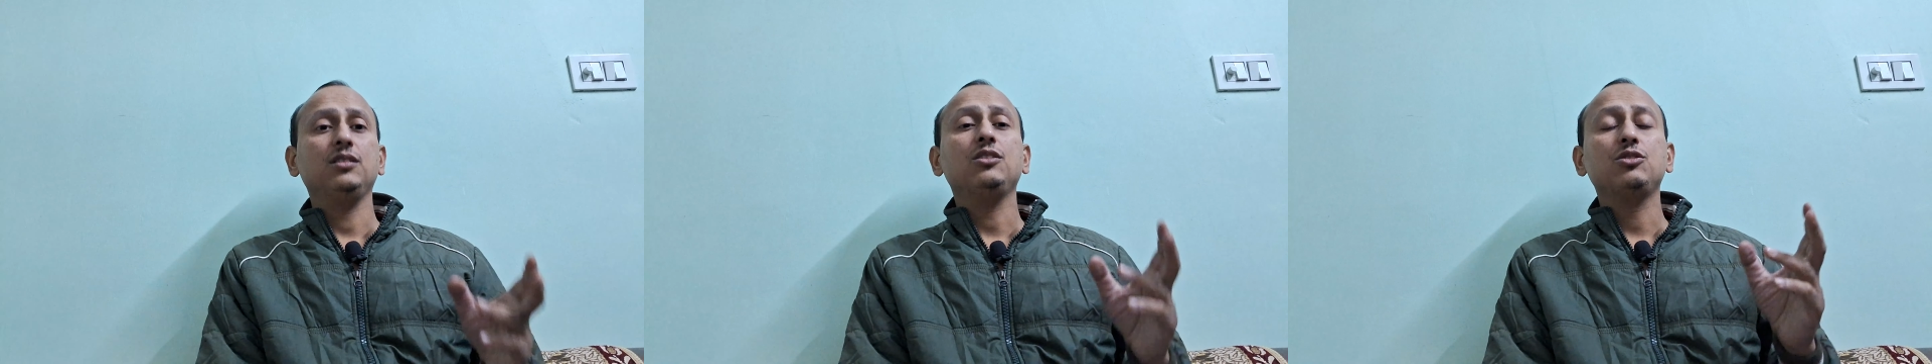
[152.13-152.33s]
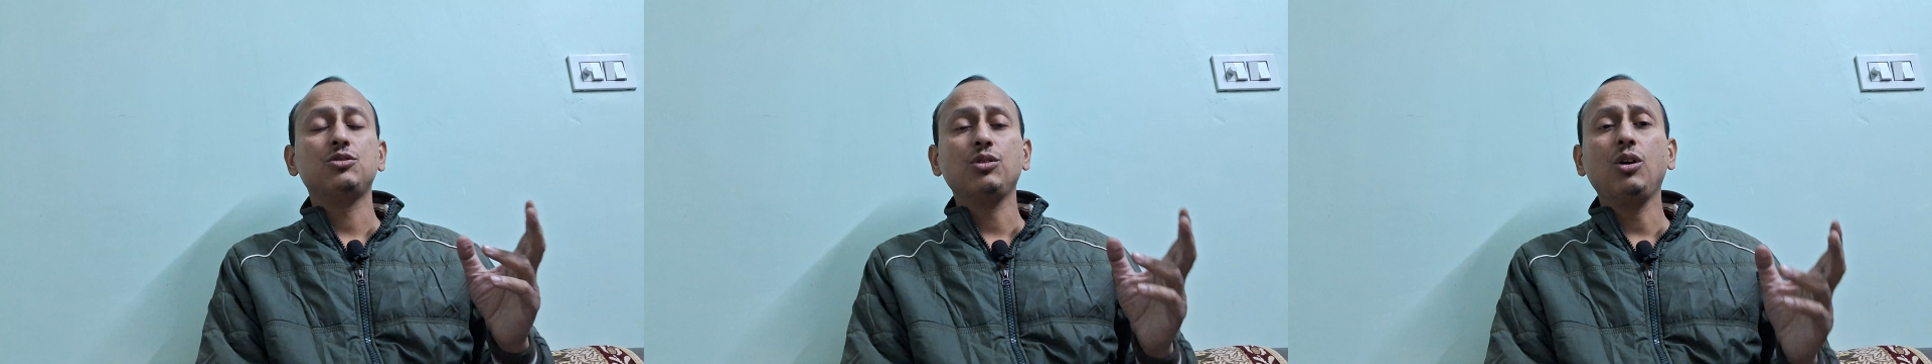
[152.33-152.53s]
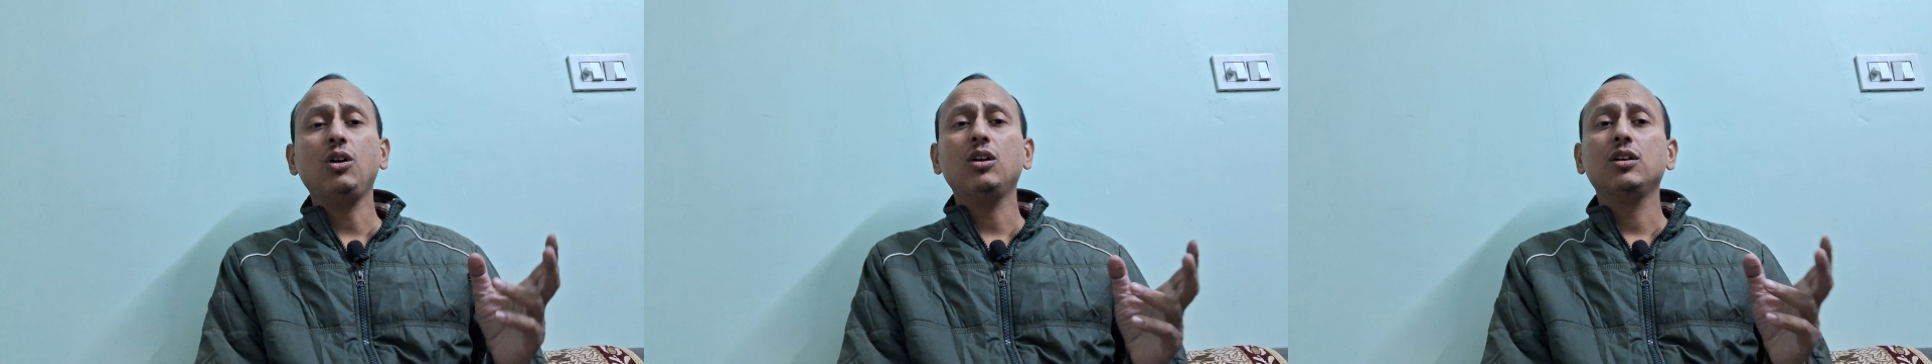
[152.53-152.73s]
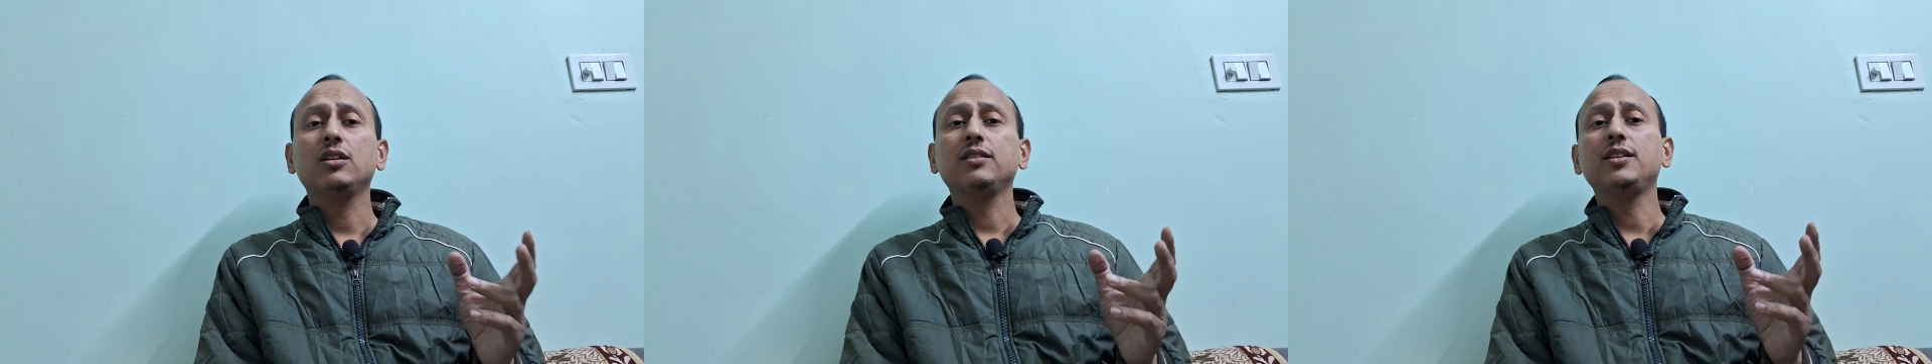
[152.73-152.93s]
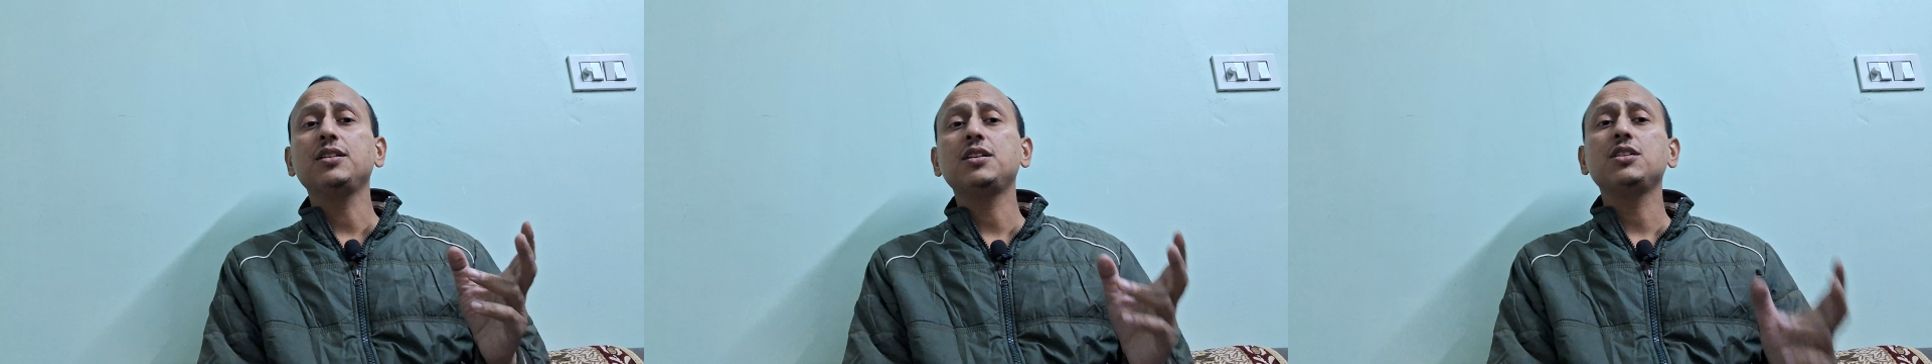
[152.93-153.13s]
So
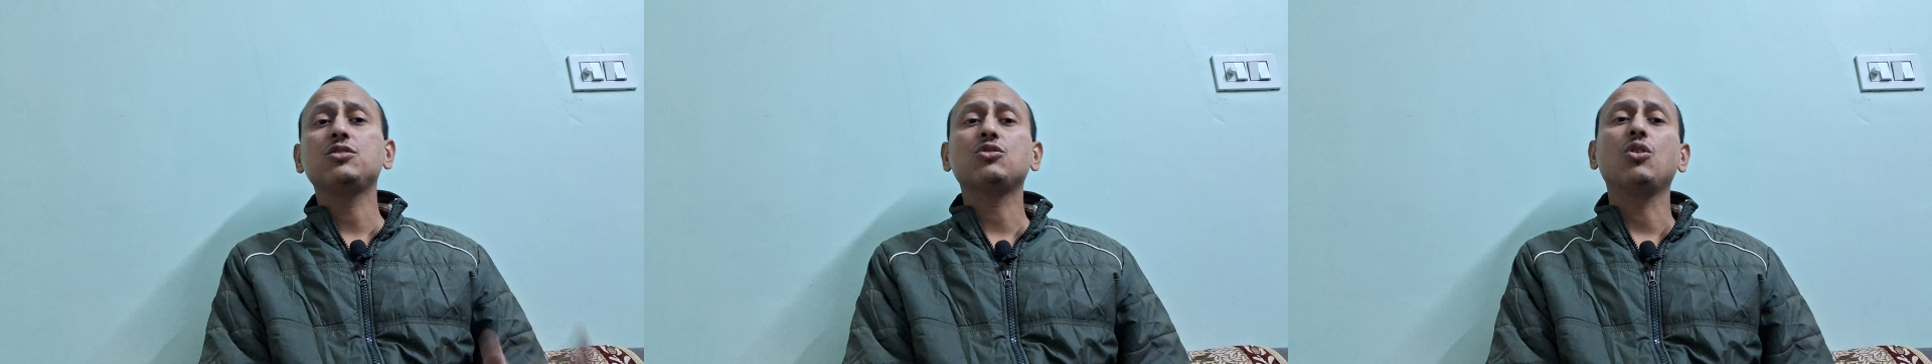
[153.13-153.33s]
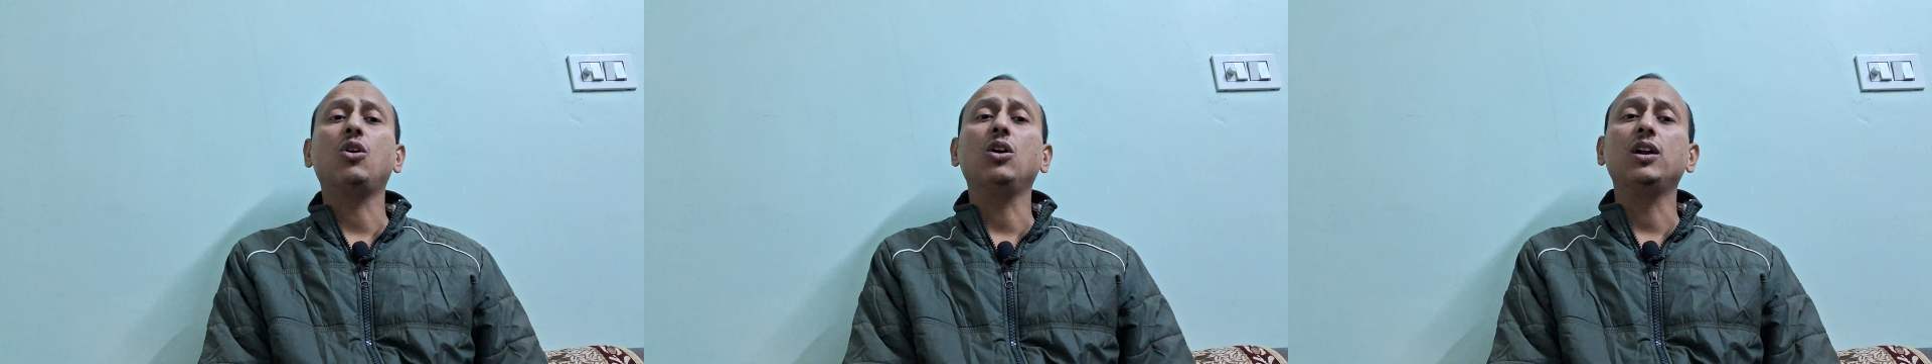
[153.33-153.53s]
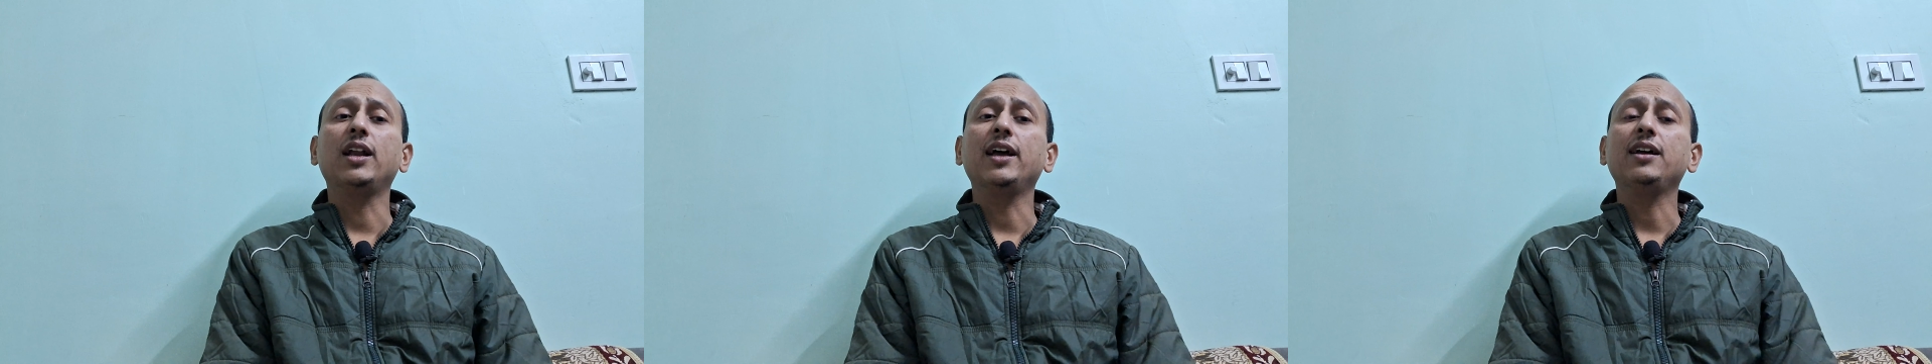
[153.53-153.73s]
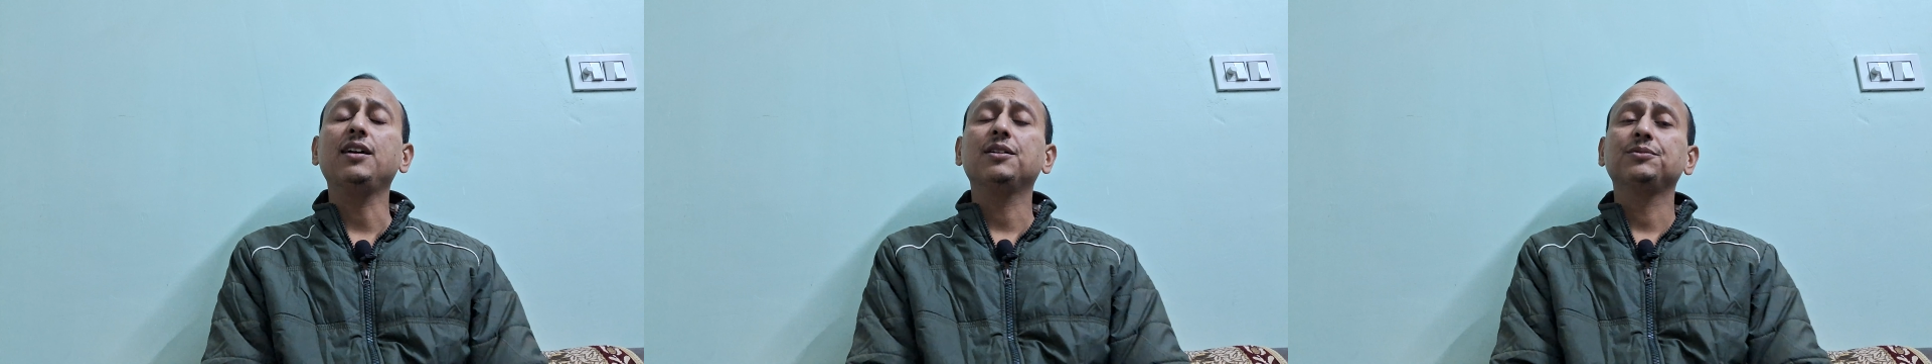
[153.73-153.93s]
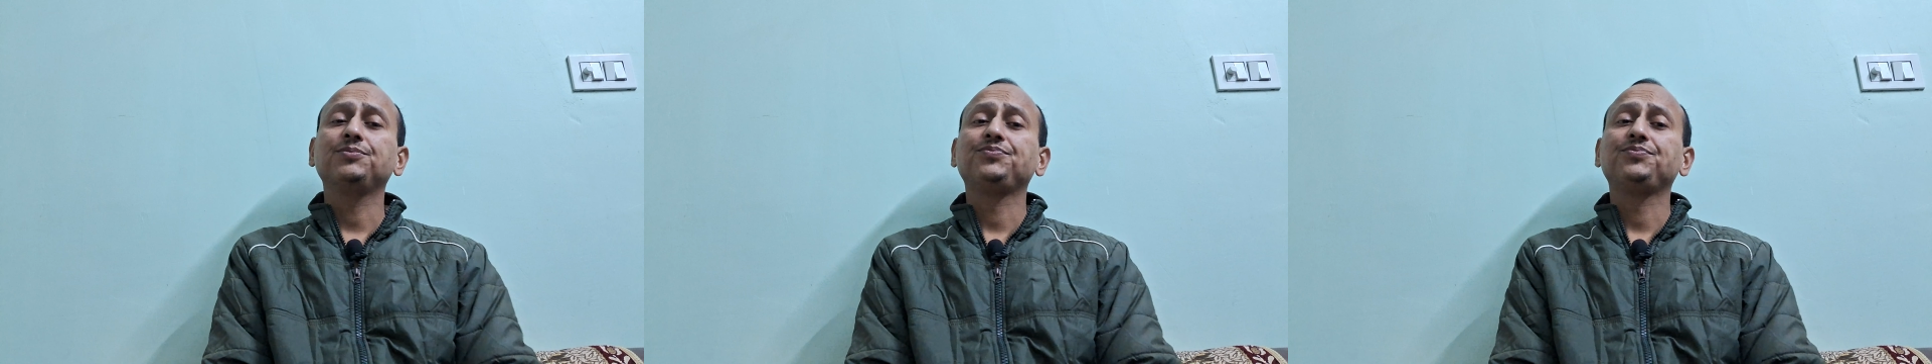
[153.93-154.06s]
this is called like